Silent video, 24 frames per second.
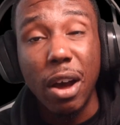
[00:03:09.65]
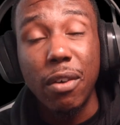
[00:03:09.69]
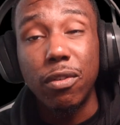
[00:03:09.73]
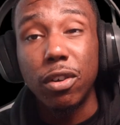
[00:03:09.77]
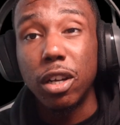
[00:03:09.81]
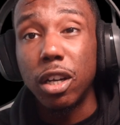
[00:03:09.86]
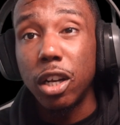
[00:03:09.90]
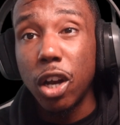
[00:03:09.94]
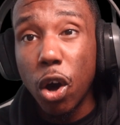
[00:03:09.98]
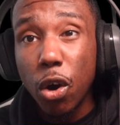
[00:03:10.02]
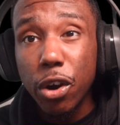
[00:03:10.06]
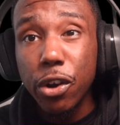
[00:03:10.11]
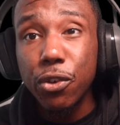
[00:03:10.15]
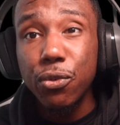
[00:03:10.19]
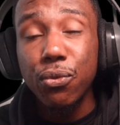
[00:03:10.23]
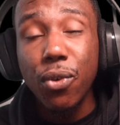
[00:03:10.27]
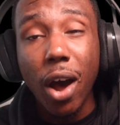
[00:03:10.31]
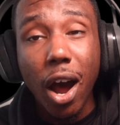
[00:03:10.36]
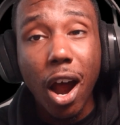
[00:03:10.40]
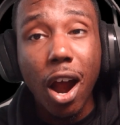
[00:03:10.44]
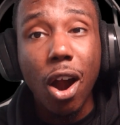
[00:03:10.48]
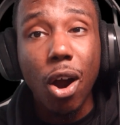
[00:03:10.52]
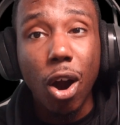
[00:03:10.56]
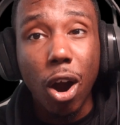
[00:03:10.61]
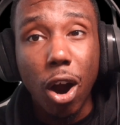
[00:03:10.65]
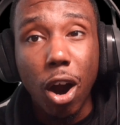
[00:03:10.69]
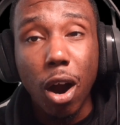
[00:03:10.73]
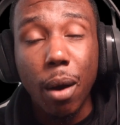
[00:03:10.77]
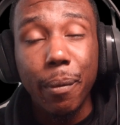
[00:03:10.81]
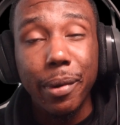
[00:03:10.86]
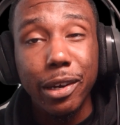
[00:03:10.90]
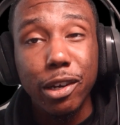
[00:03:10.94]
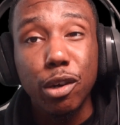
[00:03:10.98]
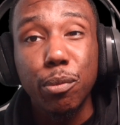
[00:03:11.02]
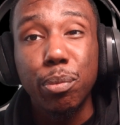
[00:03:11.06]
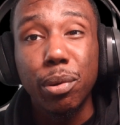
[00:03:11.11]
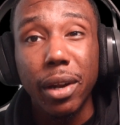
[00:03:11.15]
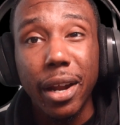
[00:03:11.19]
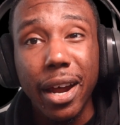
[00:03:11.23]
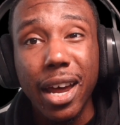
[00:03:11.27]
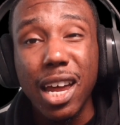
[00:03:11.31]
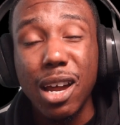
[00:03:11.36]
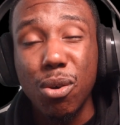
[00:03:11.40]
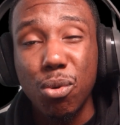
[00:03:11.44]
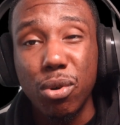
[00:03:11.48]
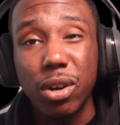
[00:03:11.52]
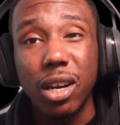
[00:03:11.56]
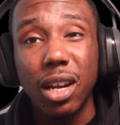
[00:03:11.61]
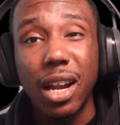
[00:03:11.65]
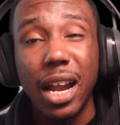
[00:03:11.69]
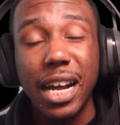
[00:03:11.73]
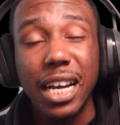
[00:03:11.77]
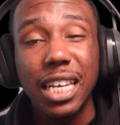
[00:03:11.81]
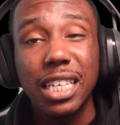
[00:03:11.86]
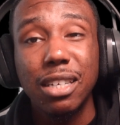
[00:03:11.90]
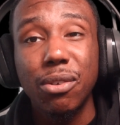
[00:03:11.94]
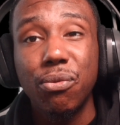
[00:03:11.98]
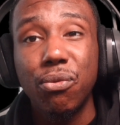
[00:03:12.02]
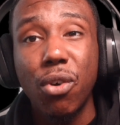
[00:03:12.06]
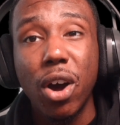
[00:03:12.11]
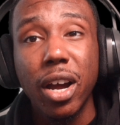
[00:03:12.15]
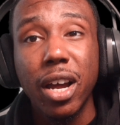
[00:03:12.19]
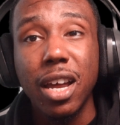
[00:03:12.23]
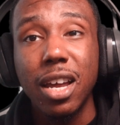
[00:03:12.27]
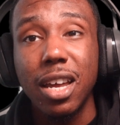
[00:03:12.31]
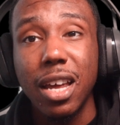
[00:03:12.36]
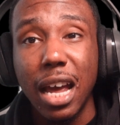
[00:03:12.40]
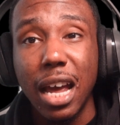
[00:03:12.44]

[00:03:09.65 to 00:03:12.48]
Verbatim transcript: have a loaded firearm and you're playing with it like it's a